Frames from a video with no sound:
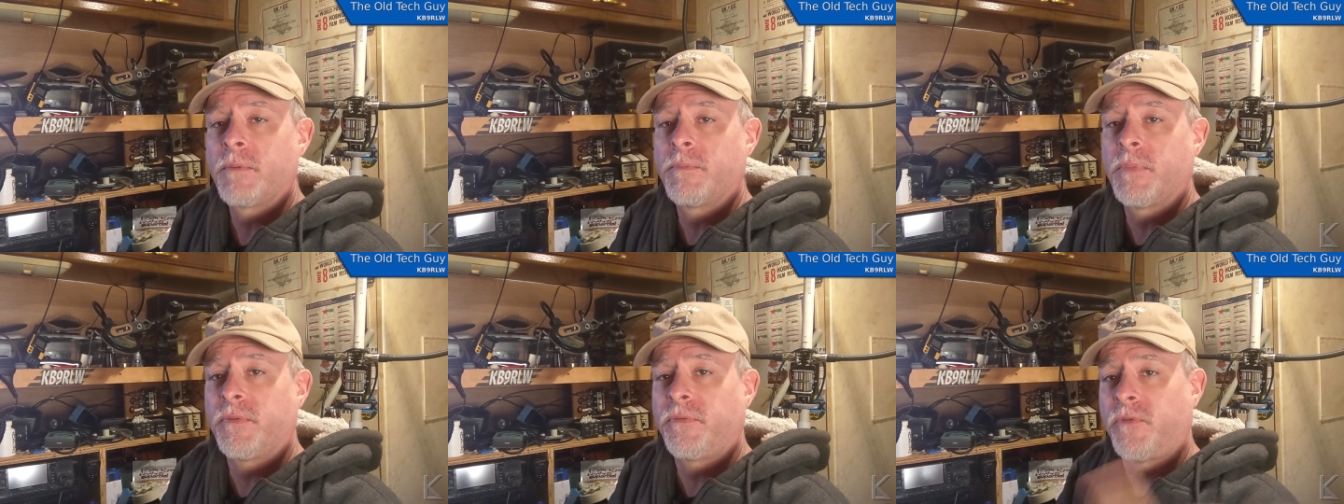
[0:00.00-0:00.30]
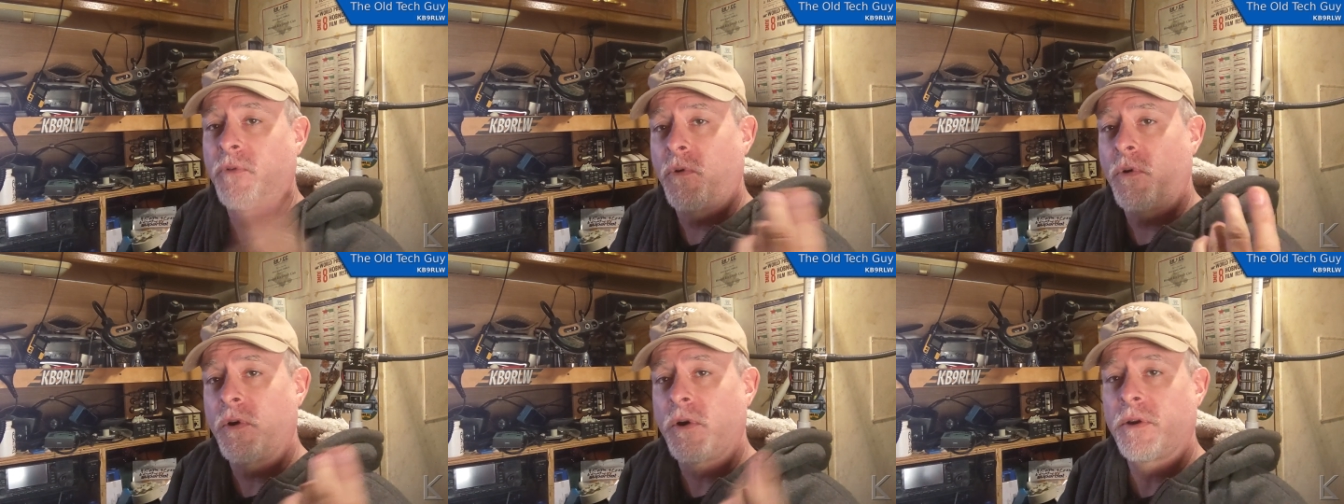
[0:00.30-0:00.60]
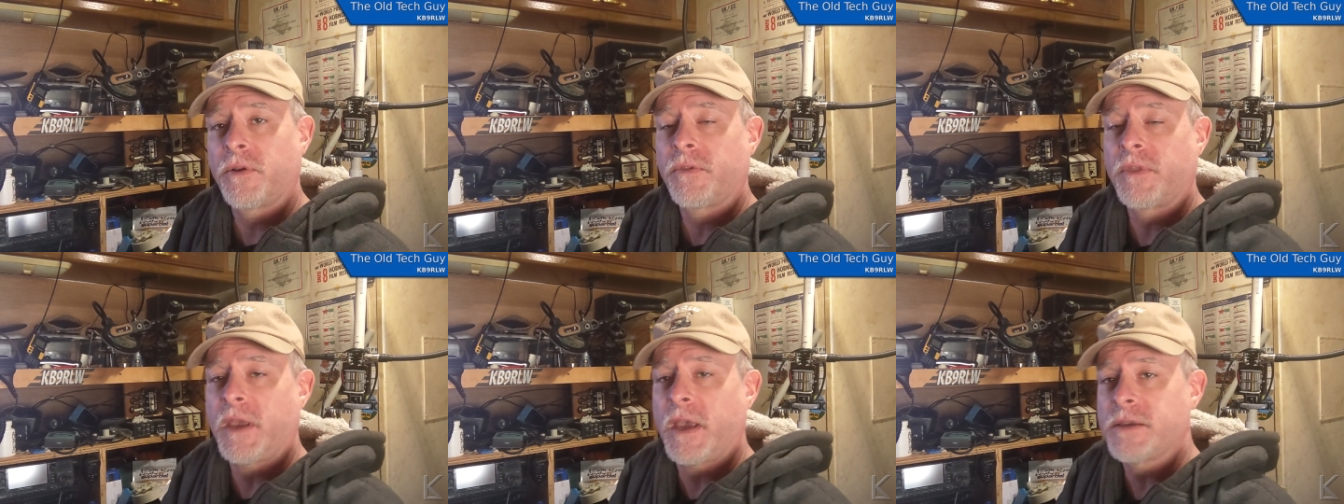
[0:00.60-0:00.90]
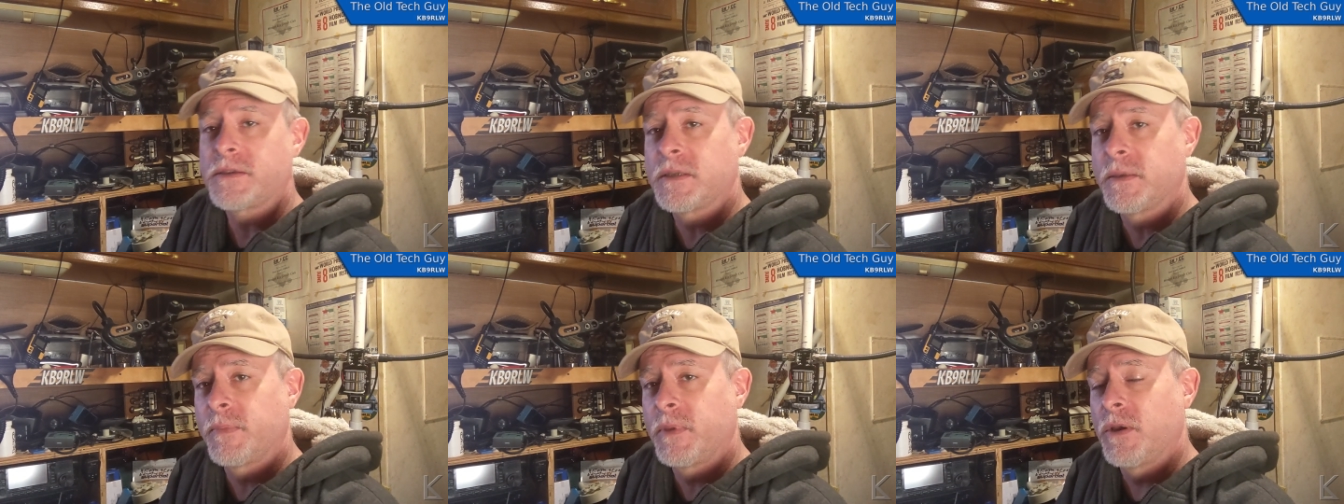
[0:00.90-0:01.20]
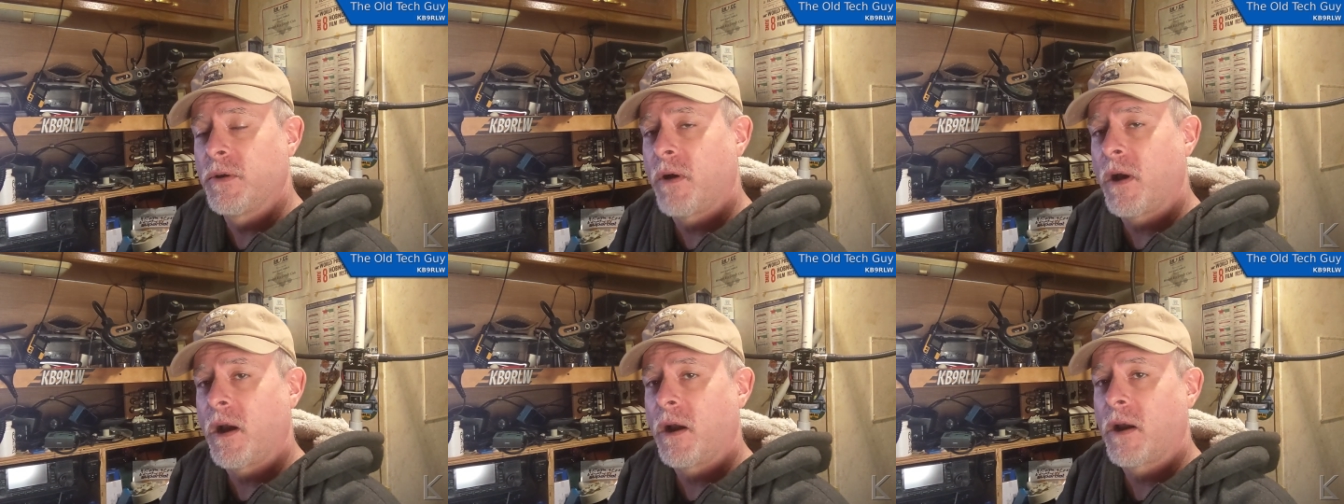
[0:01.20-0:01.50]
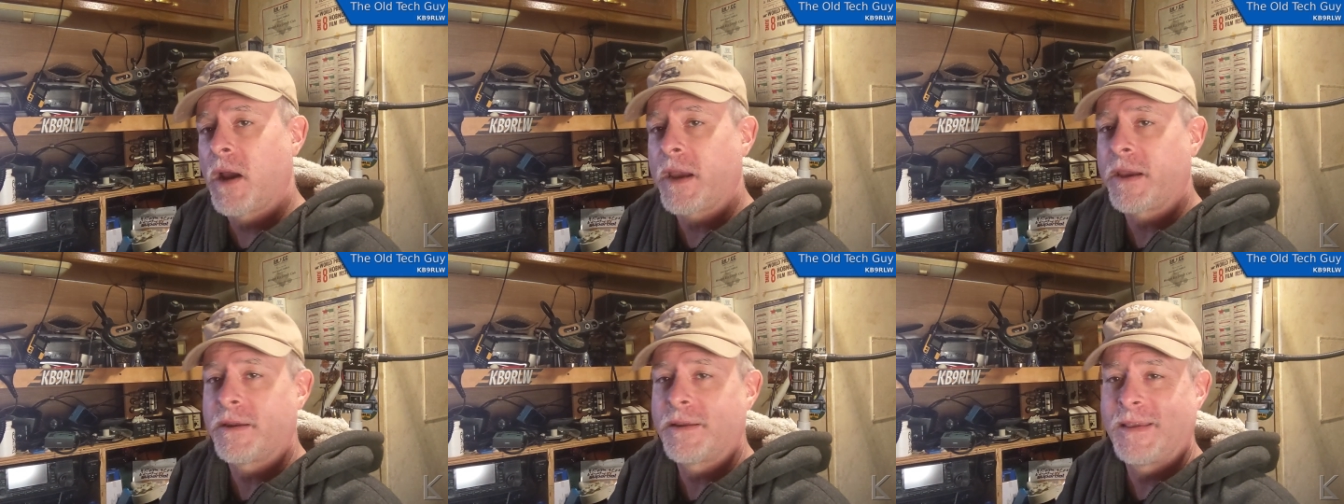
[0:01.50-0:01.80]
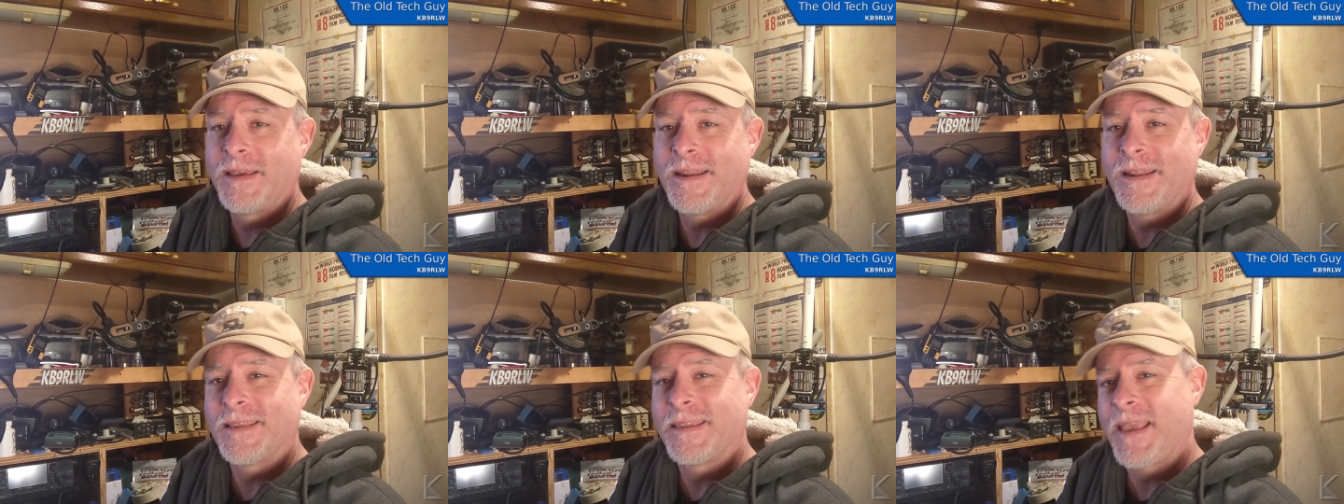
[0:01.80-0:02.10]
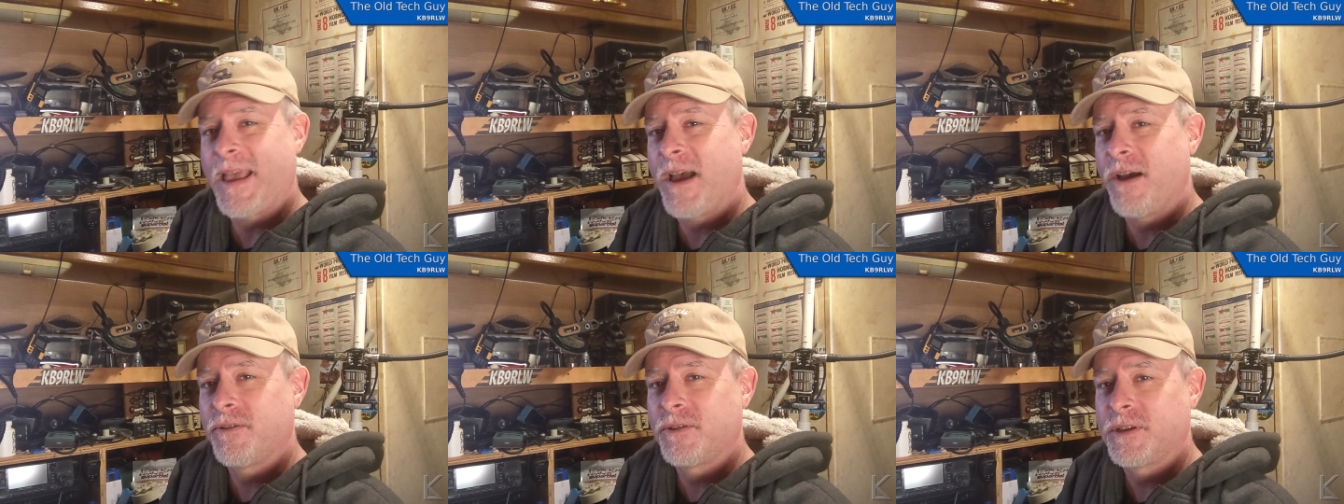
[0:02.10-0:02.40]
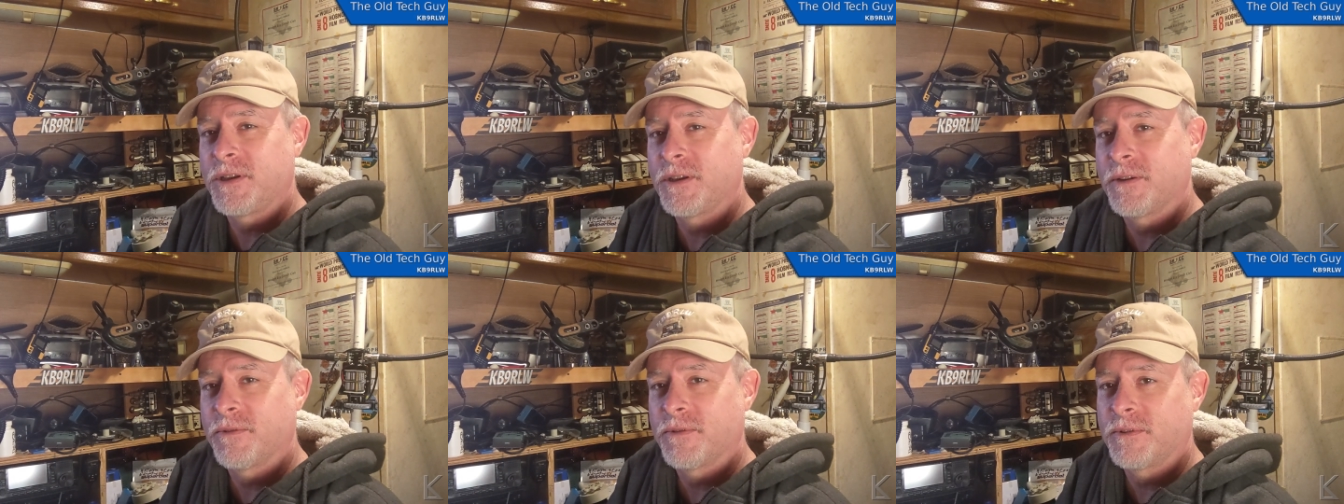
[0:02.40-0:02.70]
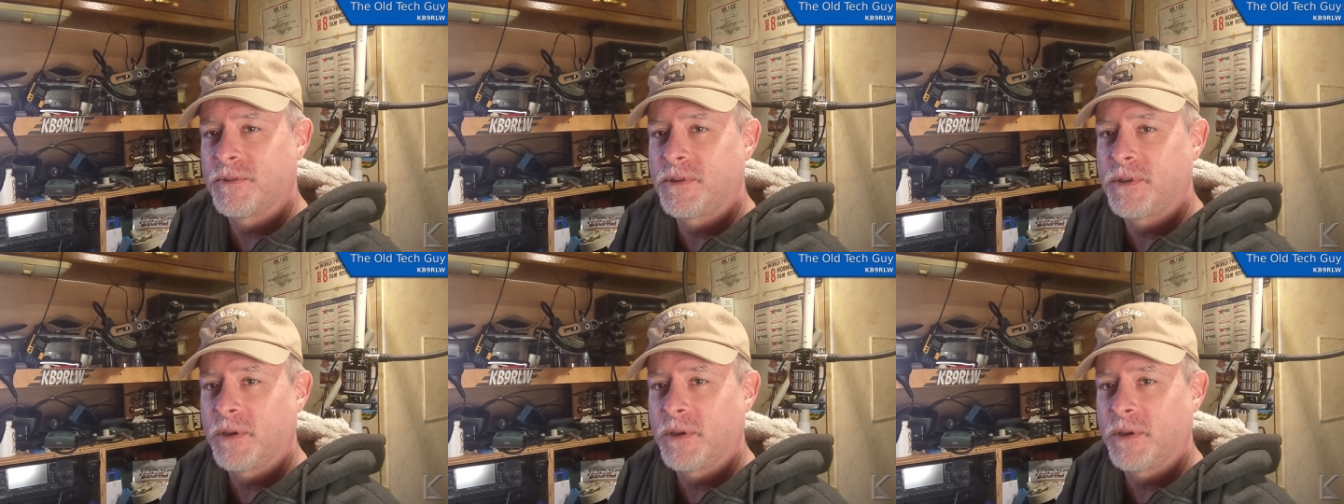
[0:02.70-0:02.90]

before the SWR, I could get it down to,